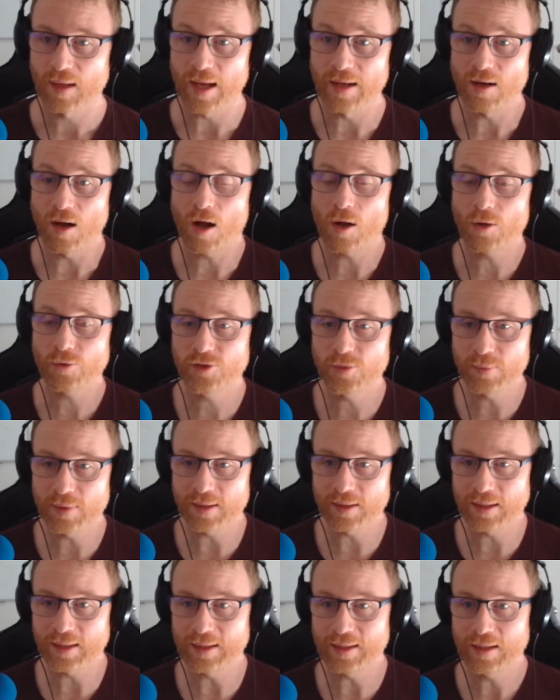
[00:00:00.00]
and
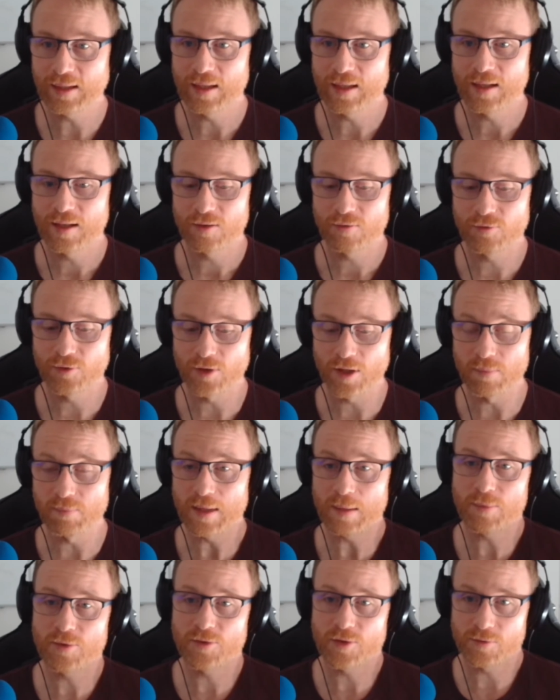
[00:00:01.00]
ultimately for the
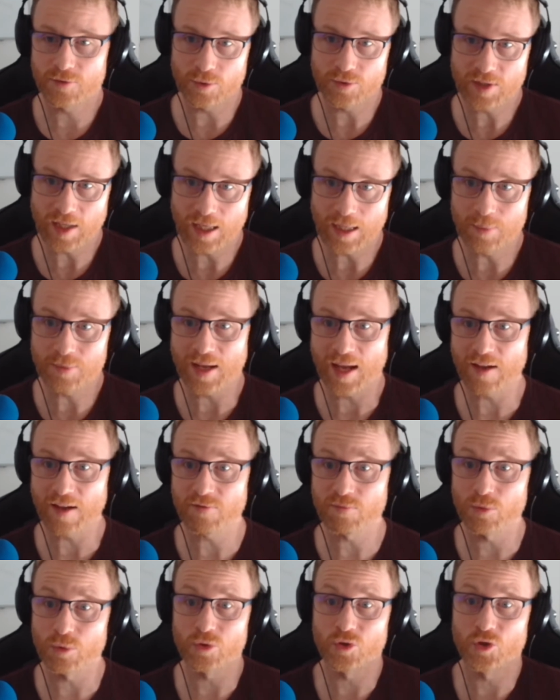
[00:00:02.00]
members of your team to
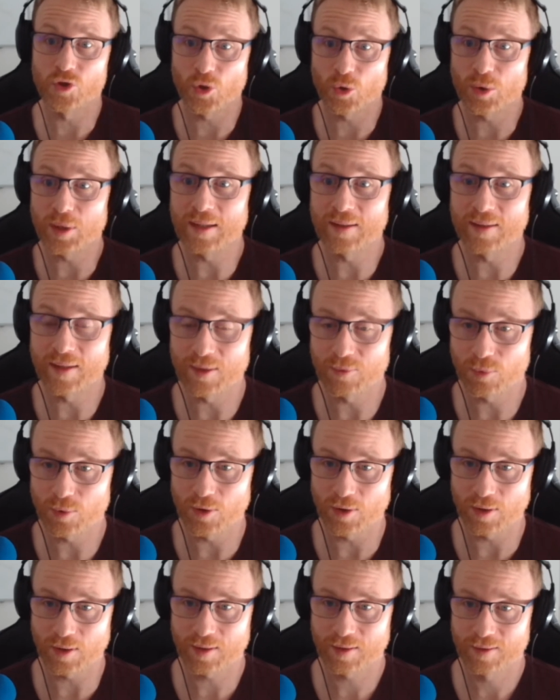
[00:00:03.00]
have more joy in their
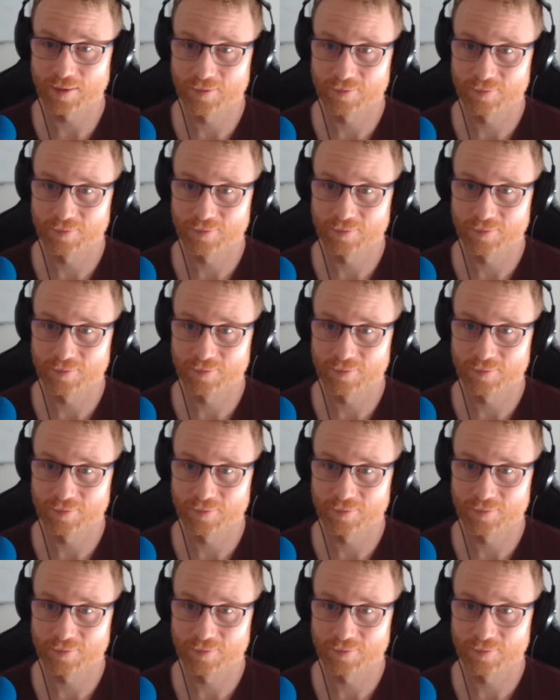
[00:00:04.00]
work,